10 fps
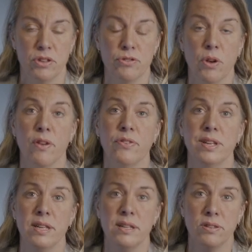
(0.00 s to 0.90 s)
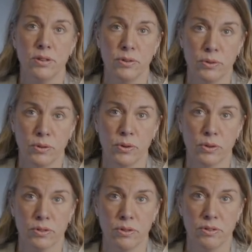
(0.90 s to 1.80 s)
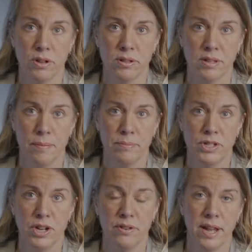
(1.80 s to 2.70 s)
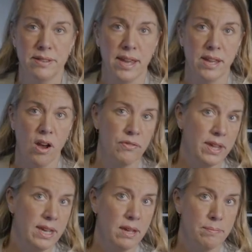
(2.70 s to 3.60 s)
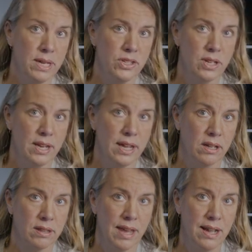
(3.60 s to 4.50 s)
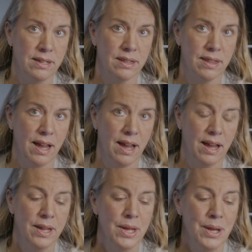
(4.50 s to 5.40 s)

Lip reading: So if you need to cook to a certain temperature and then take it off the heat immediately, it'll tell you that.